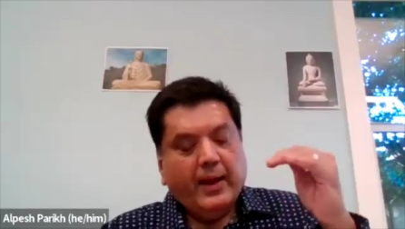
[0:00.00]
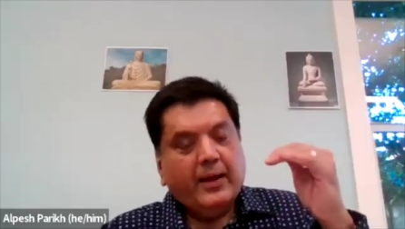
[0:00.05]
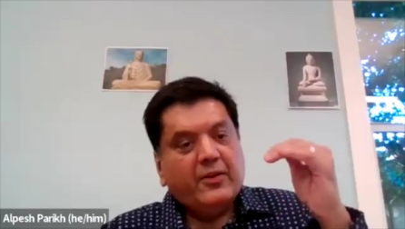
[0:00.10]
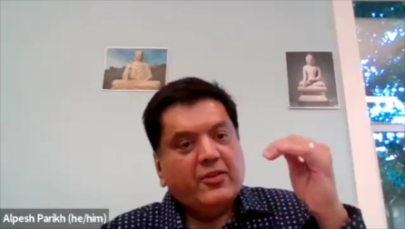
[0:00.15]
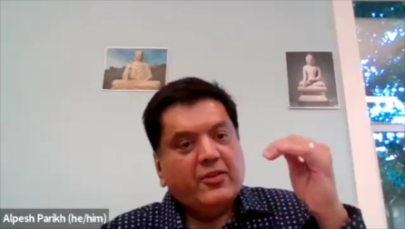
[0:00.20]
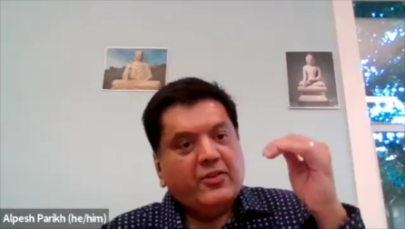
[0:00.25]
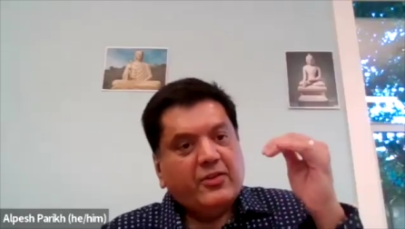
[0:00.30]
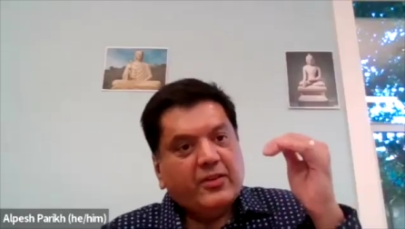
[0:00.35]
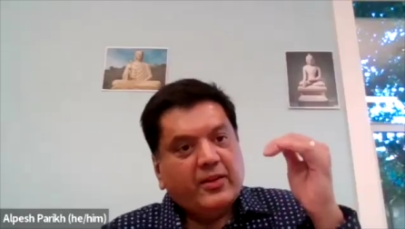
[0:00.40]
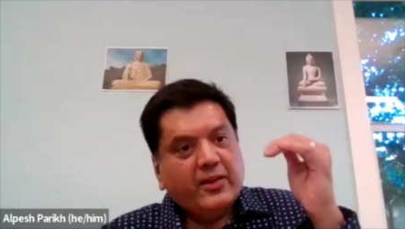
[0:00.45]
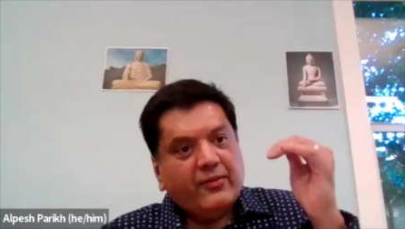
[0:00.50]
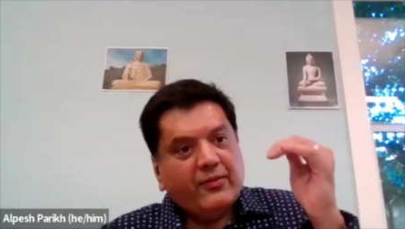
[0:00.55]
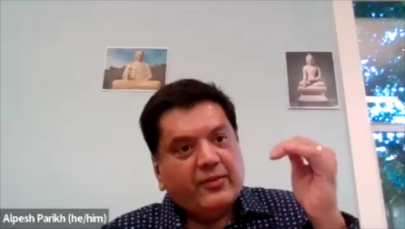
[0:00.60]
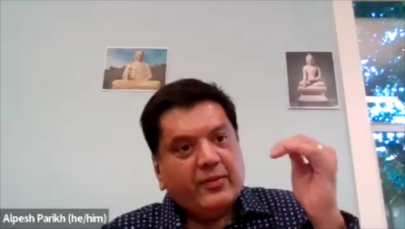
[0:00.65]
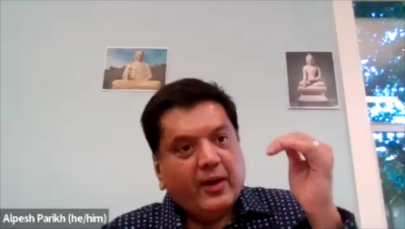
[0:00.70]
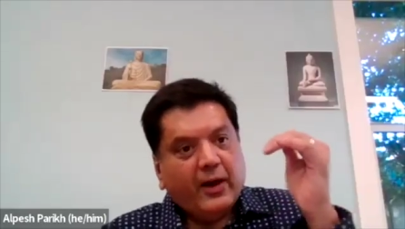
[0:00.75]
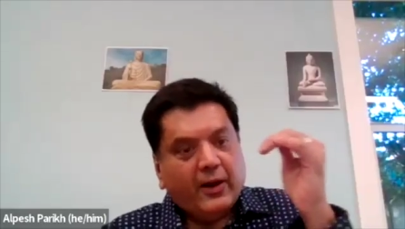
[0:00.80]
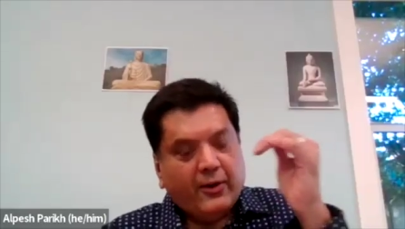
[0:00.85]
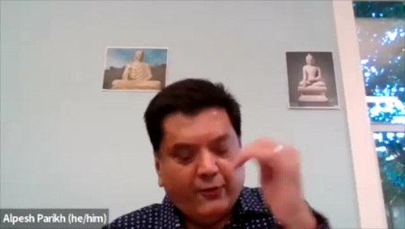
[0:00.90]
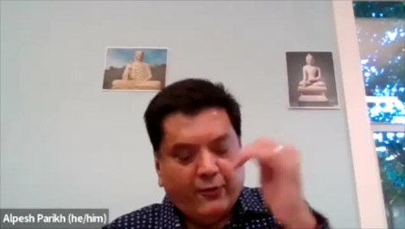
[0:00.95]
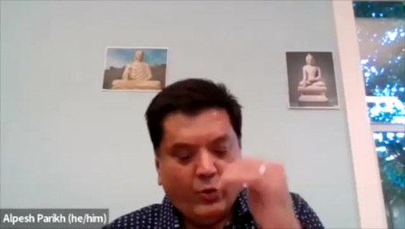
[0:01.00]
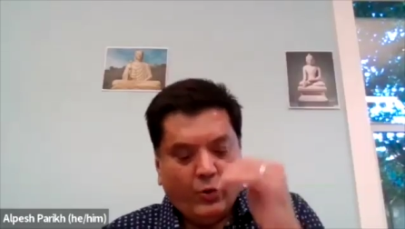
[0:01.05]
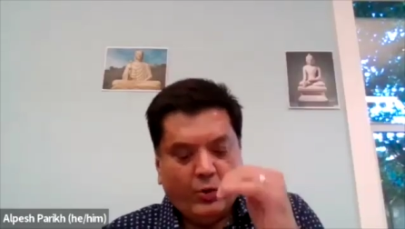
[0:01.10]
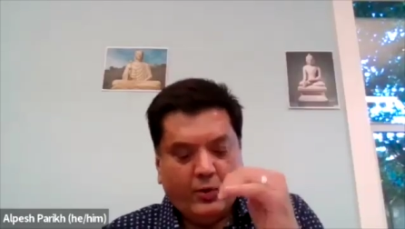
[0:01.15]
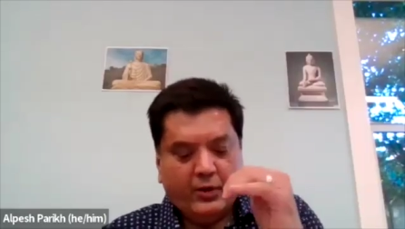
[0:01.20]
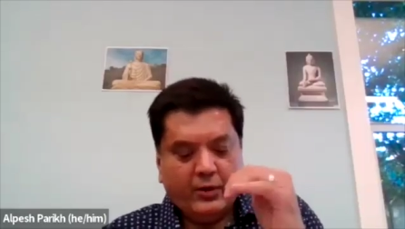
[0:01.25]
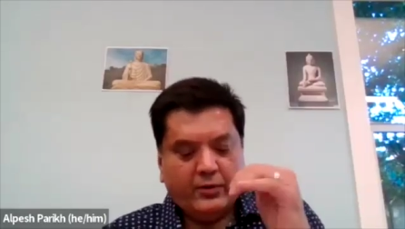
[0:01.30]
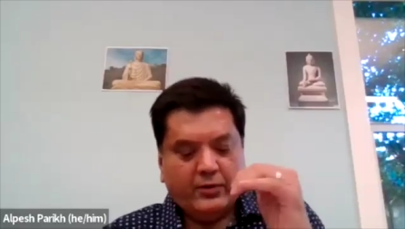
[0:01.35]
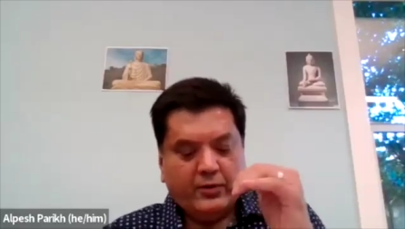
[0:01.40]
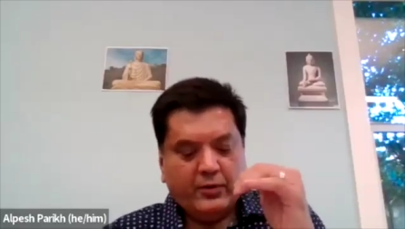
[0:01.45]
it shifts our
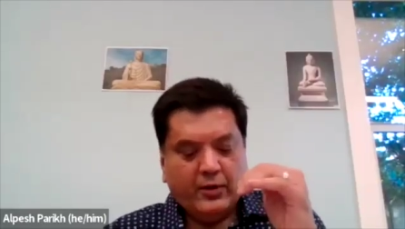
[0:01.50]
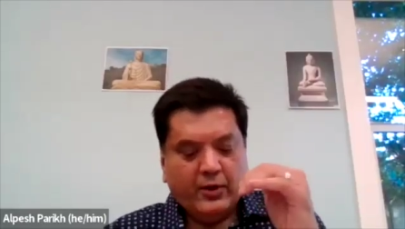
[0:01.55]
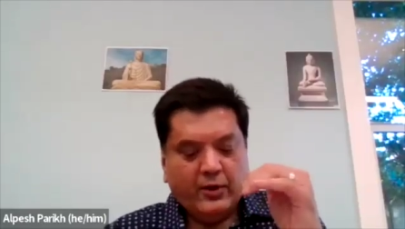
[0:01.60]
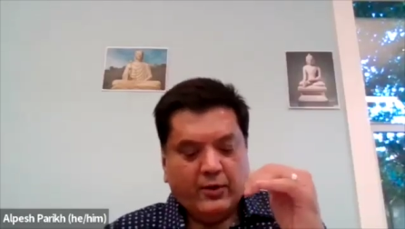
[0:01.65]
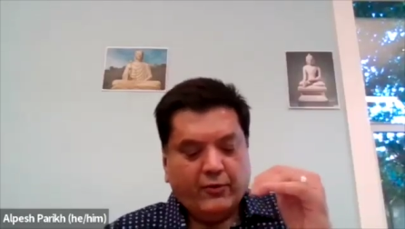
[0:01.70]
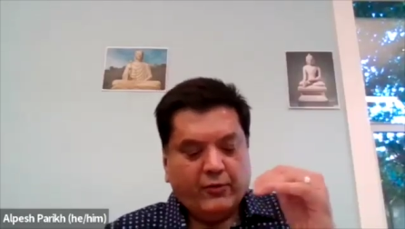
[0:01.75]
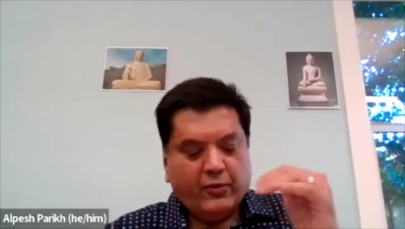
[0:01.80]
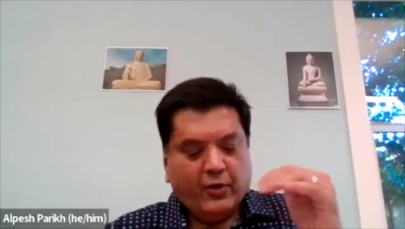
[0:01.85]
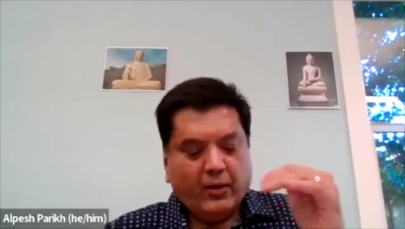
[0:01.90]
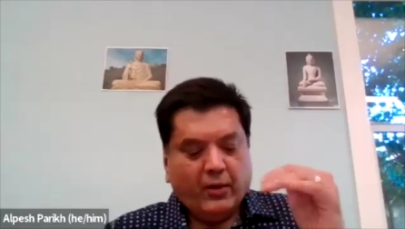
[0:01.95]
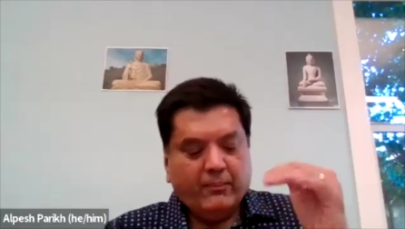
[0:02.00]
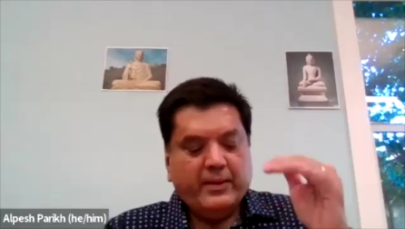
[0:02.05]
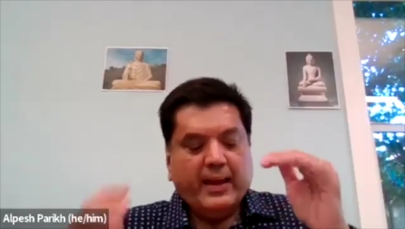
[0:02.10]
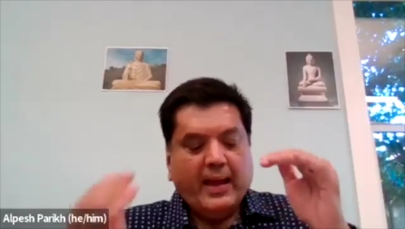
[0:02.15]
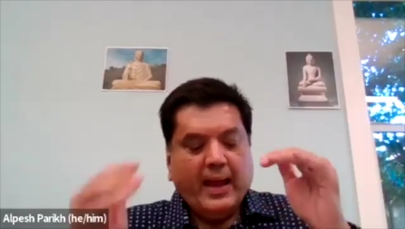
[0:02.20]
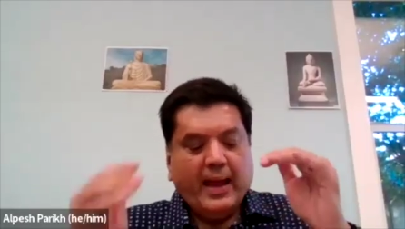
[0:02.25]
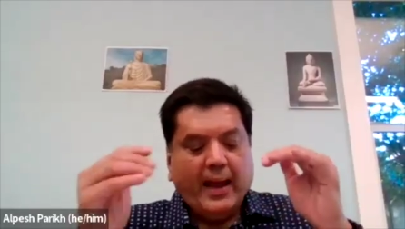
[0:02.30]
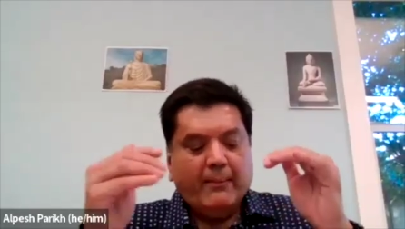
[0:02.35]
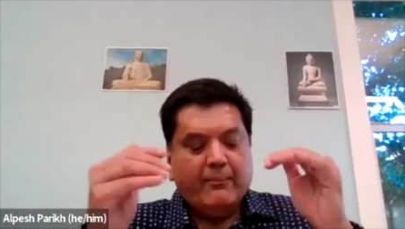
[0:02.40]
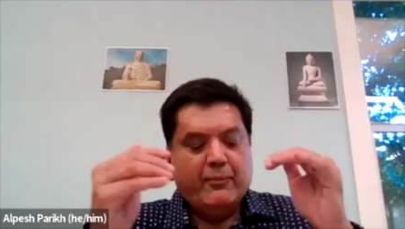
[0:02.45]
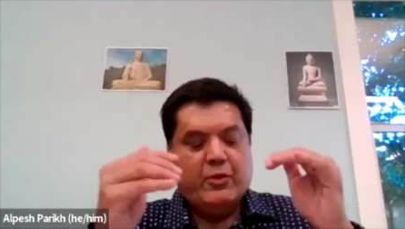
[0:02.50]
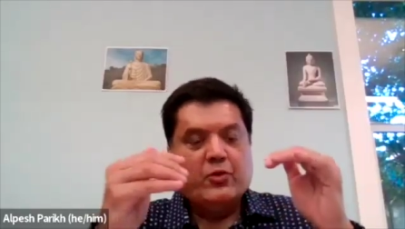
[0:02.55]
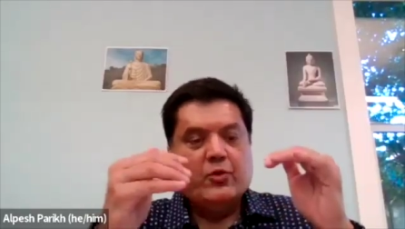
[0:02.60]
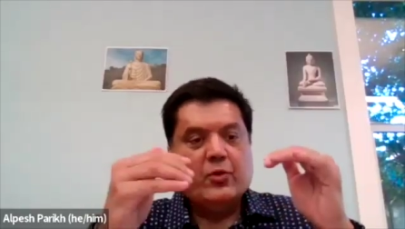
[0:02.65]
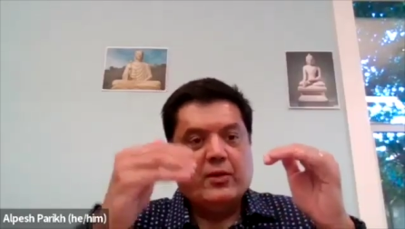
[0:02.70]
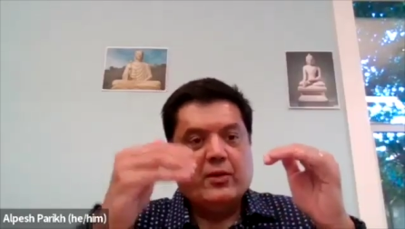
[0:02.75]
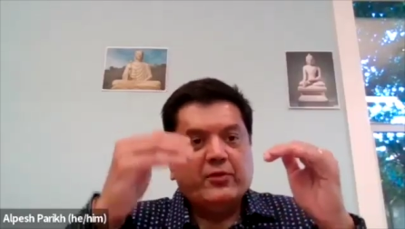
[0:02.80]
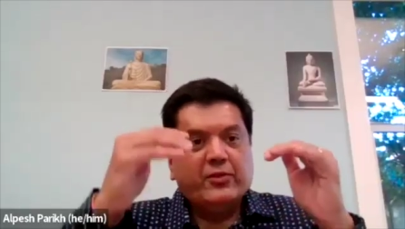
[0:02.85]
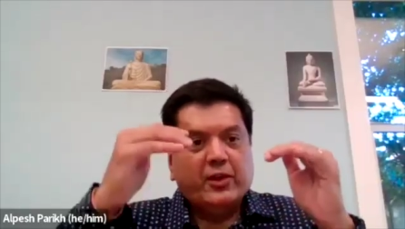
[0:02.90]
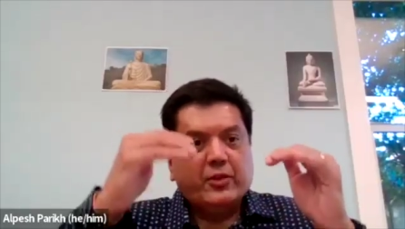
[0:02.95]
focus from the
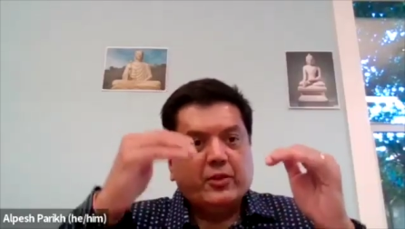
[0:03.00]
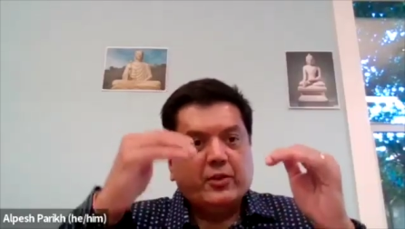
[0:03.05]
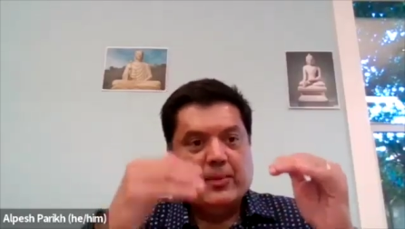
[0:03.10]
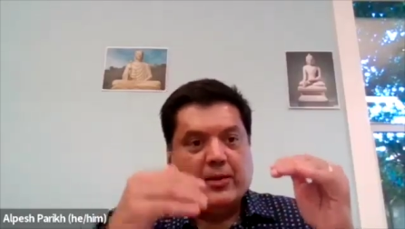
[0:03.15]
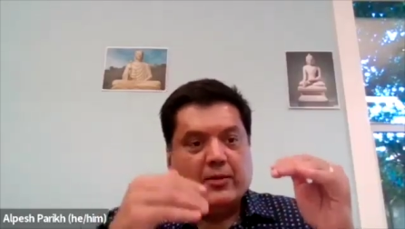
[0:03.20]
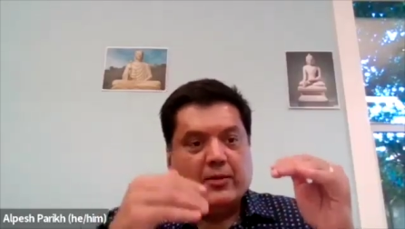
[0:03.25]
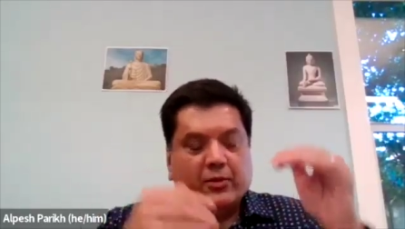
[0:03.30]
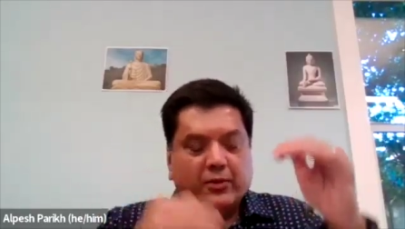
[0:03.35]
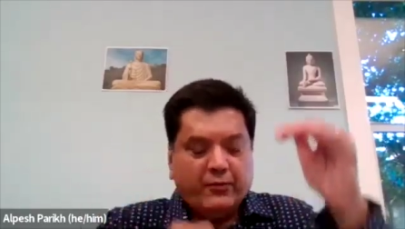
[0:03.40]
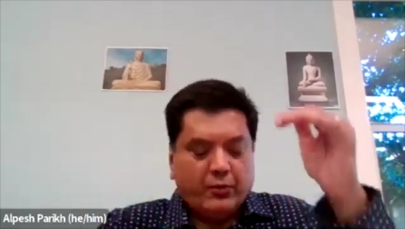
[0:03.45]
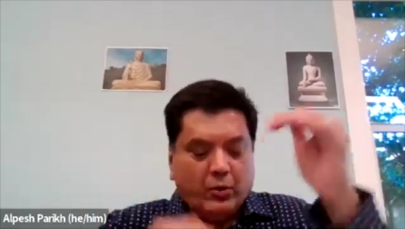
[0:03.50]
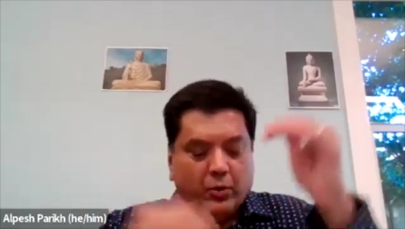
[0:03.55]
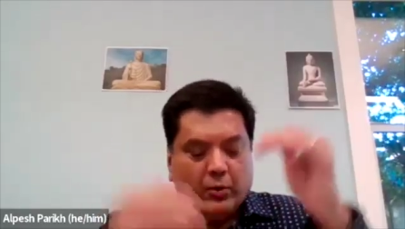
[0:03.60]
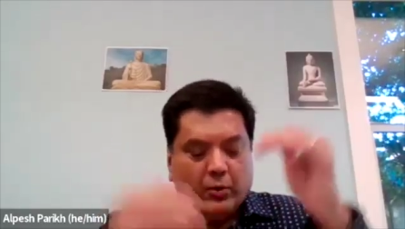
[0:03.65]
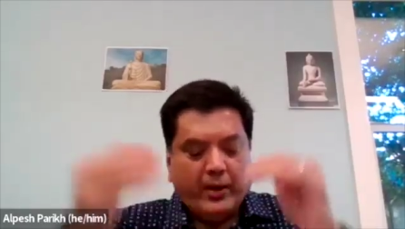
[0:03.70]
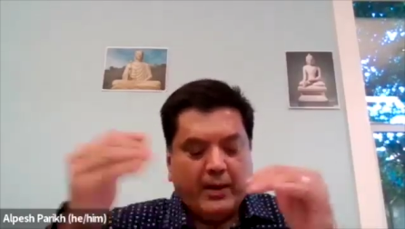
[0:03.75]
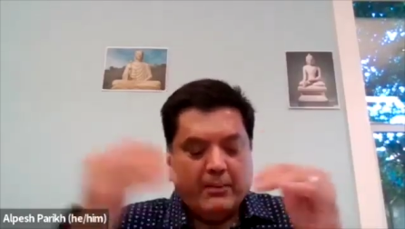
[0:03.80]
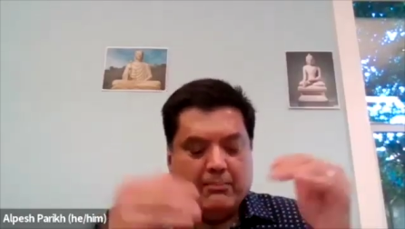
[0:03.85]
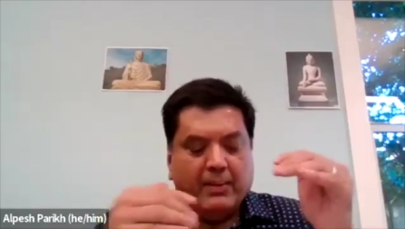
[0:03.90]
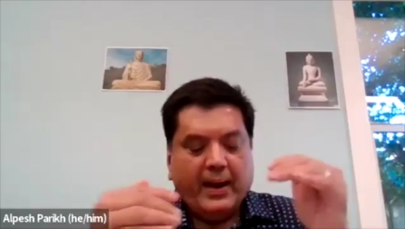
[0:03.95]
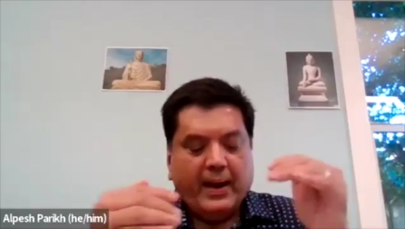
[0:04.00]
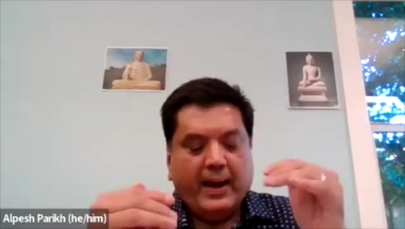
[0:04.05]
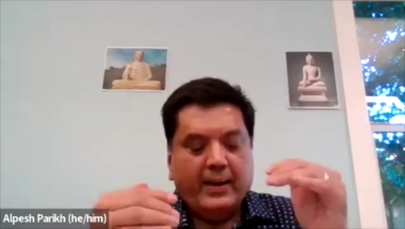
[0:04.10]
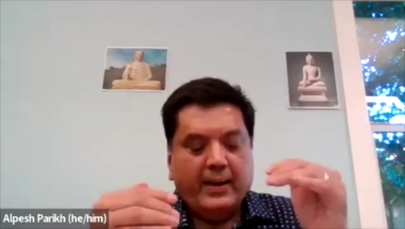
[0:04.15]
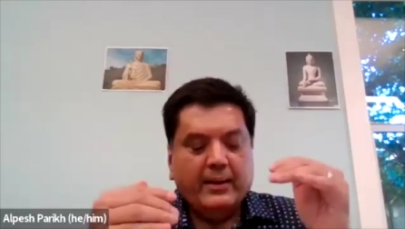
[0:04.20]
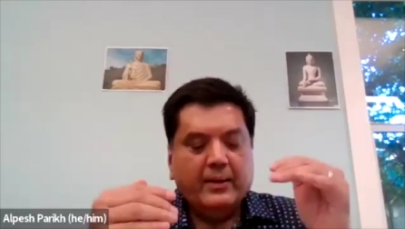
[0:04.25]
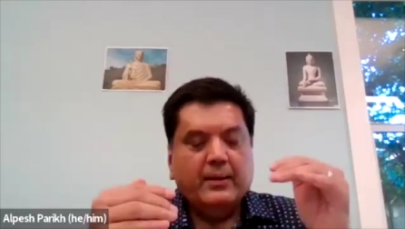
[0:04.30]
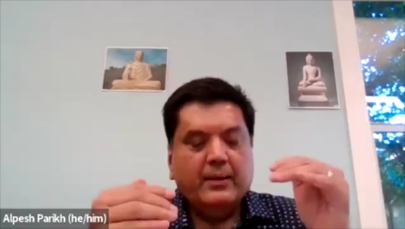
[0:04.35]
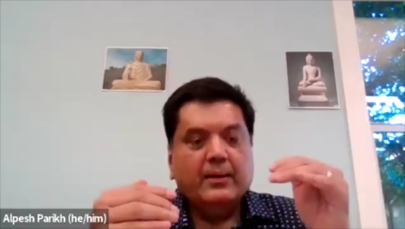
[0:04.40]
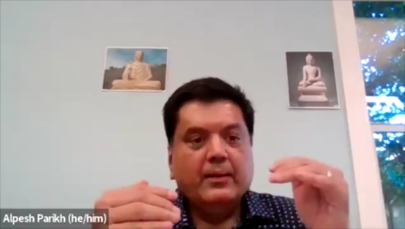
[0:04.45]
habitual judgments of good and
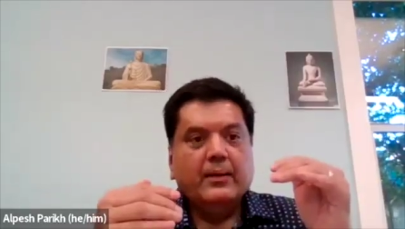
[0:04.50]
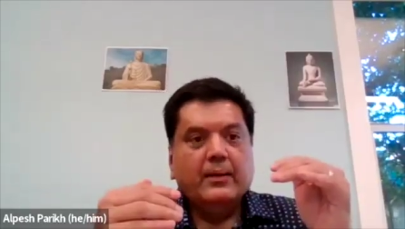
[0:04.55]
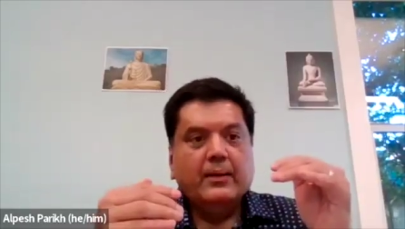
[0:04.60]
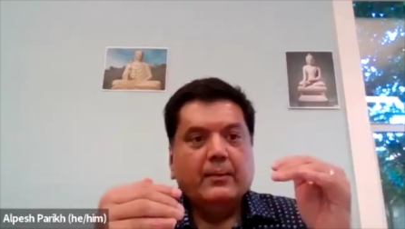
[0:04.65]
bad